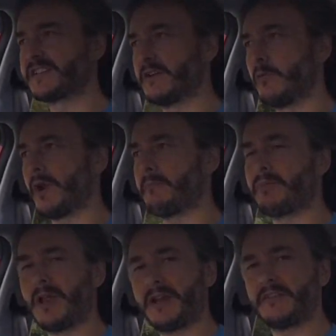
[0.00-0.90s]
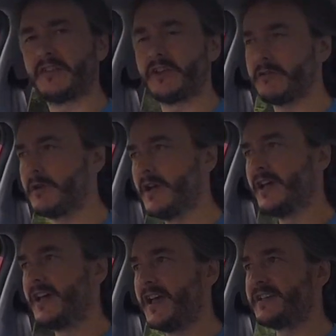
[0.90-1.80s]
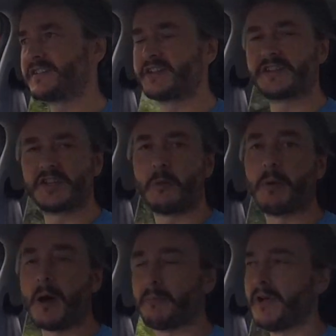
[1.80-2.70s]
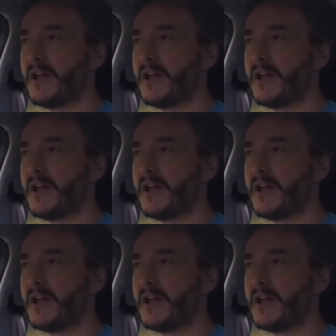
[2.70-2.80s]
So what I'm planning to do is to top up